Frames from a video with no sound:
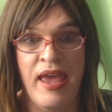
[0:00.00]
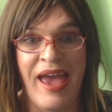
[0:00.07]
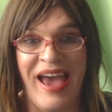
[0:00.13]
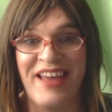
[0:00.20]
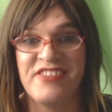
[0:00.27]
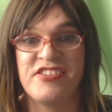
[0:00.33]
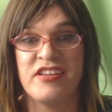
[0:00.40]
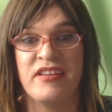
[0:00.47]

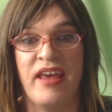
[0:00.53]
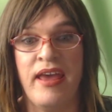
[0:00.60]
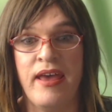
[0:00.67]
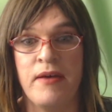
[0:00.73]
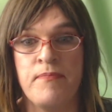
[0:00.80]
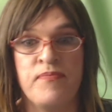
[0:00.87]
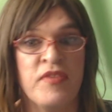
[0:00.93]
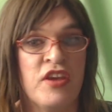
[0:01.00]
Add to
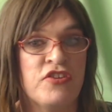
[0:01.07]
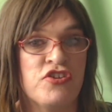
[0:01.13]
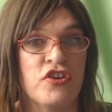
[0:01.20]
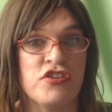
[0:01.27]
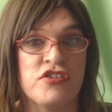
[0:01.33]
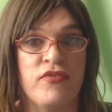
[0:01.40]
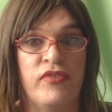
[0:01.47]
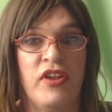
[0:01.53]
that,
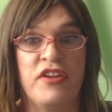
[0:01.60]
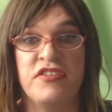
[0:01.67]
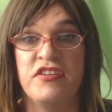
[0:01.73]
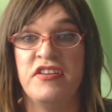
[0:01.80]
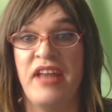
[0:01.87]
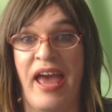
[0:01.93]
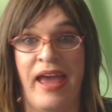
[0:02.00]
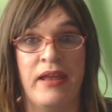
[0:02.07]
chunks of
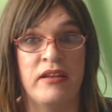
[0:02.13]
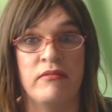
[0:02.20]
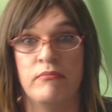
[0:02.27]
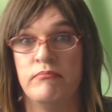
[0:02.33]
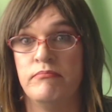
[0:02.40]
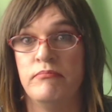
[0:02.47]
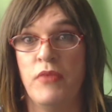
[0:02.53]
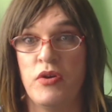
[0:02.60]
London and
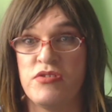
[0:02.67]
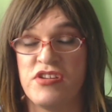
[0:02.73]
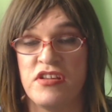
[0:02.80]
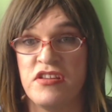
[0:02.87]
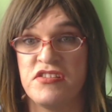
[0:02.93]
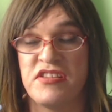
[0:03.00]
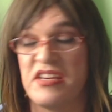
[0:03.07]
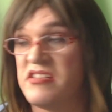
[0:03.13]
most
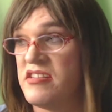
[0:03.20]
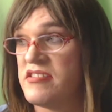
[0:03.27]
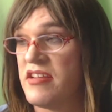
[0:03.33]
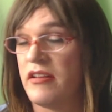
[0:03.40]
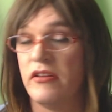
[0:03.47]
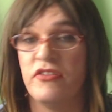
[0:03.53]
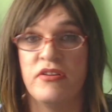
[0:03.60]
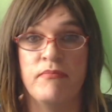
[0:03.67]
other cities,
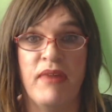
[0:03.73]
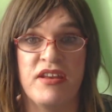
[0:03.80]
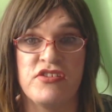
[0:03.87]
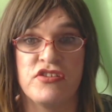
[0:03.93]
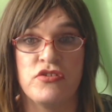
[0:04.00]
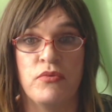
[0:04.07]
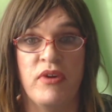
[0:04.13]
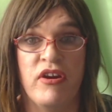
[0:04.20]
including
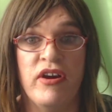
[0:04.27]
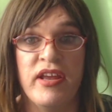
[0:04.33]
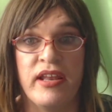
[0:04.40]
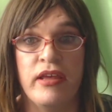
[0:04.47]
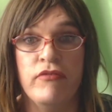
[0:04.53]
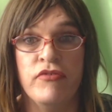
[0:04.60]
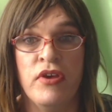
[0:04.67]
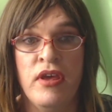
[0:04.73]
Manchester where I
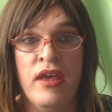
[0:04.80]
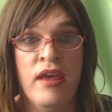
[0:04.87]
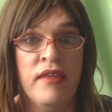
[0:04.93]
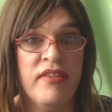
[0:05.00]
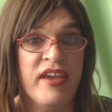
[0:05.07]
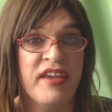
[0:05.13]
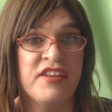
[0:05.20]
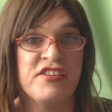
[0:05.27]
live,
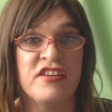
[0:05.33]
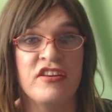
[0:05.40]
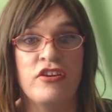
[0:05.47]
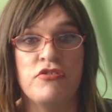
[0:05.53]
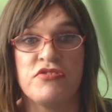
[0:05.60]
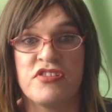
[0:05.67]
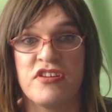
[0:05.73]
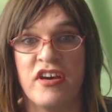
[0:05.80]
they're getting new
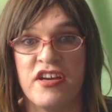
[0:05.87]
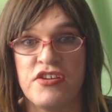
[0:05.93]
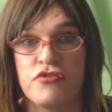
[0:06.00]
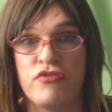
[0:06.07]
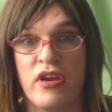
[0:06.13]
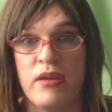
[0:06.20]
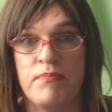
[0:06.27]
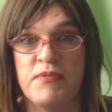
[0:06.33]

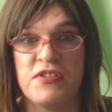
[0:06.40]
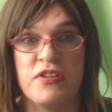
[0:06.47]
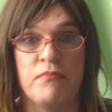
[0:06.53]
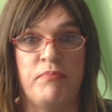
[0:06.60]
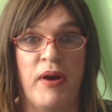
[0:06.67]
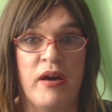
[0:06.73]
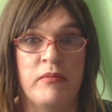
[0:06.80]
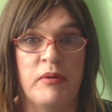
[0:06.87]
skyscrapers and
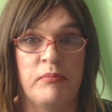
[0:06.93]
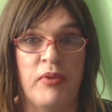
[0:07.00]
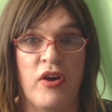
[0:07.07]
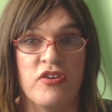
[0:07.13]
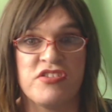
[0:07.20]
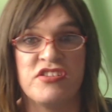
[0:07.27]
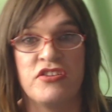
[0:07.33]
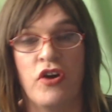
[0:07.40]
apartment
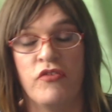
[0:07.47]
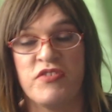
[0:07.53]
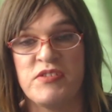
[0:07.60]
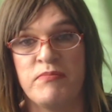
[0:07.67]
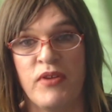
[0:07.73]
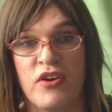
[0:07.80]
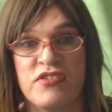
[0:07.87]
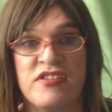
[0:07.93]
blocks and office
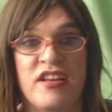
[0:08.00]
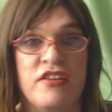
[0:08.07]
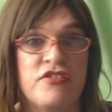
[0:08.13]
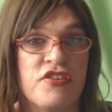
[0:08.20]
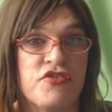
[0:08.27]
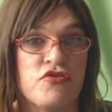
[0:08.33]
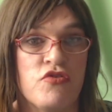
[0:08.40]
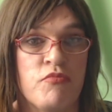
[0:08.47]
blocks and
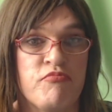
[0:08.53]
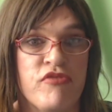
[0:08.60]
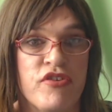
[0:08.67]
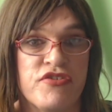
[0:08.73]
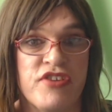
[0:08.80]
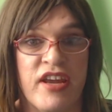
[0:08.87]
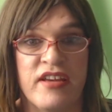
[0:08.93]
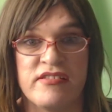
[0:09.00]
industrial
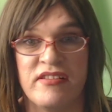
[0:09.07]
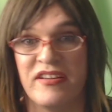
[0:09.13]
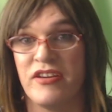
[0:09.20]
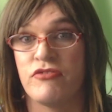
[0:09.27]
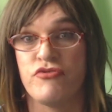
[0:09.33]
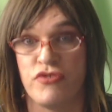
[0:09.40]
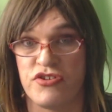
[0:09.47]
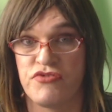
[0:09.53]
projects like
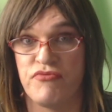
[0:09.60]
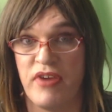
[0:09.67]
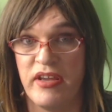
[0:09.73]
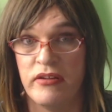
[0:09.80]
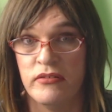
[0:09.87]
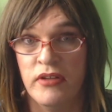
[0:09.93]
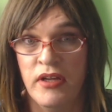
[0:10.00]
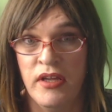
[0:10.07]

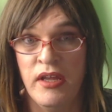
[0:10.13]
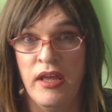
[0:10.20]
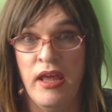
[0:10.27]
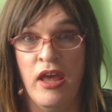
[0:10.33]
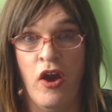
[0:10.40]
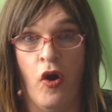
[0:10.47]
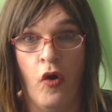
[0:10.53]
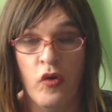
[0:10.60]
Crossrail,
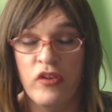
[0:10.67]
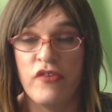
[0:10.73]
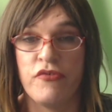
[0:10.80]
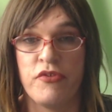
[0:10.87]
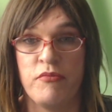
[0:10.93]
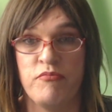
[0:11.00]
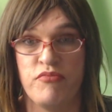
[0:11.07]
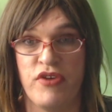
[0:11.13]
all of
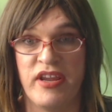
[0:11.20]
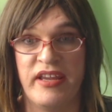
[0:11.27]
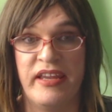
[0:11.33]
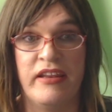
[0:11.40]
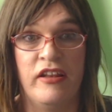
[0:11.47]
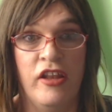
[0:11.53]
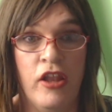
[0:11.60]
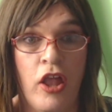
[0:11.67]
them
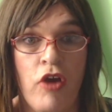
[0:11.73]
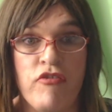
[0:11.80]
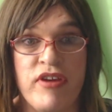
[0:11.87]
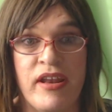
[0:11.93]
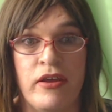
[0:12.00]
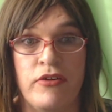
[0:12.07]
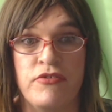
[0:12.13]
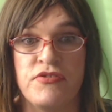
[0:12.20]
bringing lorry
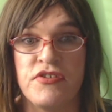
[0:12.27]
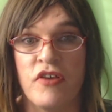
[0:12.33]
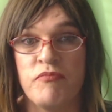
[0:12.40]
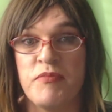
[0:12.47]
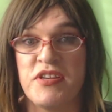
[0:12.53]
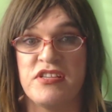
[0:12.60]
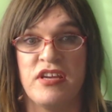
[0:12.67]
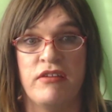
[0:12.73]
loads of
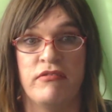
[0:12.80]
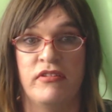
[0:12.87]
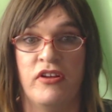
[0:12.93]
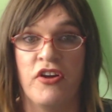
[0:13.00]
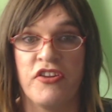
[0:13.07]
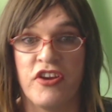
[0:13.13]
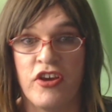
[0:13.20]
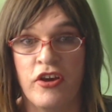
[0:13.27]
material
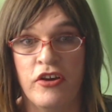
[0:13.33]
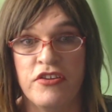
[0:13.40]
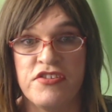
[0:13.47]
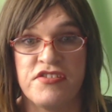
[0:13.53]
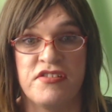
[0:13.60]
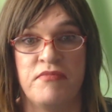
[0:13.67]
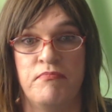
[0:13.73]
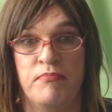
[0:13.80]
on a constant